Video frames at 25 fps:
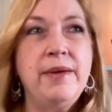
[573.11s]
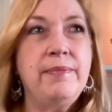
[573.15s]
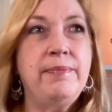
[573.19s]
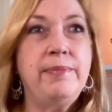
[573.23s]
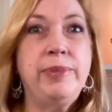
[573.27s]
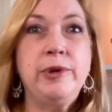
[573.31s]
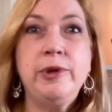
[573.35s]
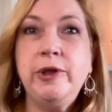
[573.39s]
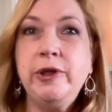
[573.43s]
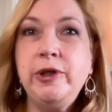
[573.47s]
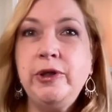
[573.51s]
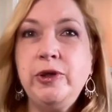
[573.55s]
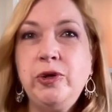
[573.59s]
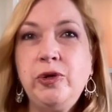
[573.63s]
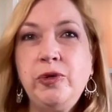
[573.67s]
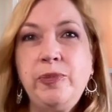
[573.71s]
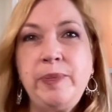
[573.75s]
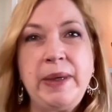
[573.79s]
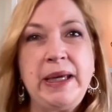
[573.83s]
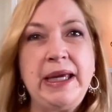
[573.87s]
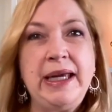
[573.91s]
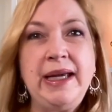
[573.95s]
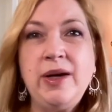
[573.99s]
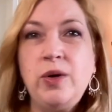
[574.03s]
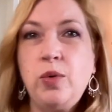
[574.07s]
blue,
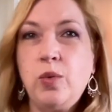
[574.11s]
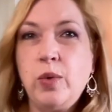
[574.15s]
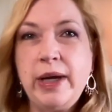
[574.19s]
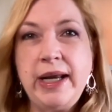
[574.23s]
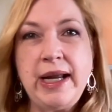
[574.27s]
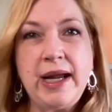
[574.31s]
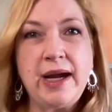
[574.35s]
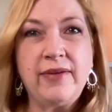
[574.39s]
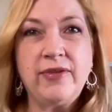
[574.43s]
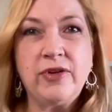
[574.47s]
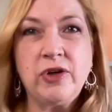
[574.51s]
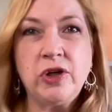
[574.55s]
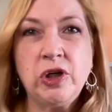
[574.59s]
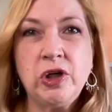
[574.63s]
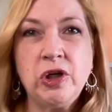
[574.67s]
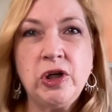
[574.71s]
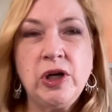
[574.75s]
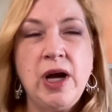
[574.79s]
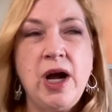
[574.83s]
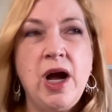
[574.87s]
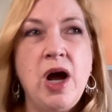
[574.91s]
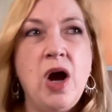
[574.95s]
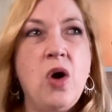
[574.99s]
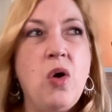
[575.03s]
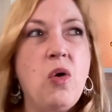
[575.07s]
pink, whatever,
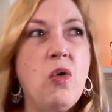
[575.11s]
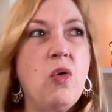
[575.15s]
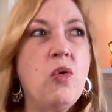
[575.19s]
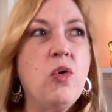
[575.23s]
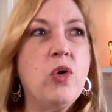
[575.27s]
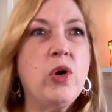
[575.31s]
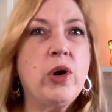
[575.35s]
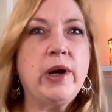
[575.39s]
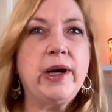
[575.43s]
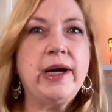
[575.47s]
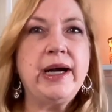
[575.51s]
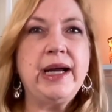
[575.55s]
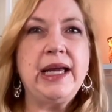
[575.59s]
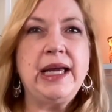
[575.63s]
or